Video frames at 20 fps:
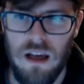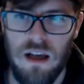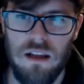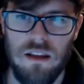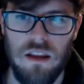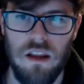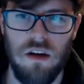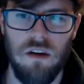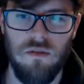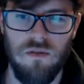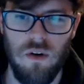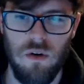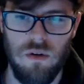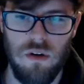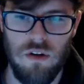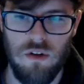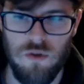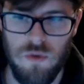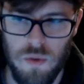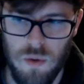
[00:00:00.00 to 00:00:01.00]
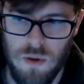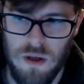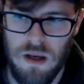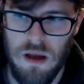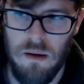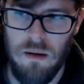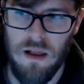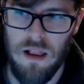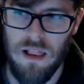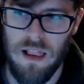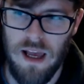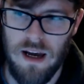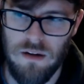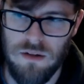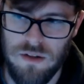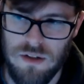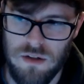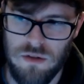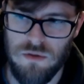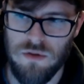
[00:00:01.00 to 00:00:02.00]
The Devoted Druid allows
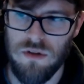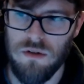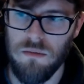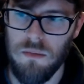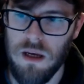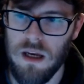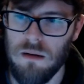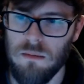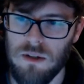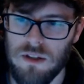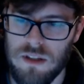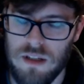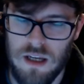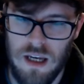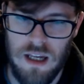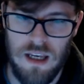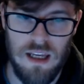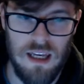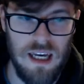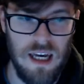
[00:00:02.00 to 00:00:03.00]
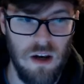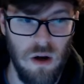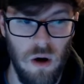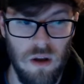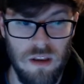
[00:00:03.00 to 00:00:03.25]
you to be able to kind of get all this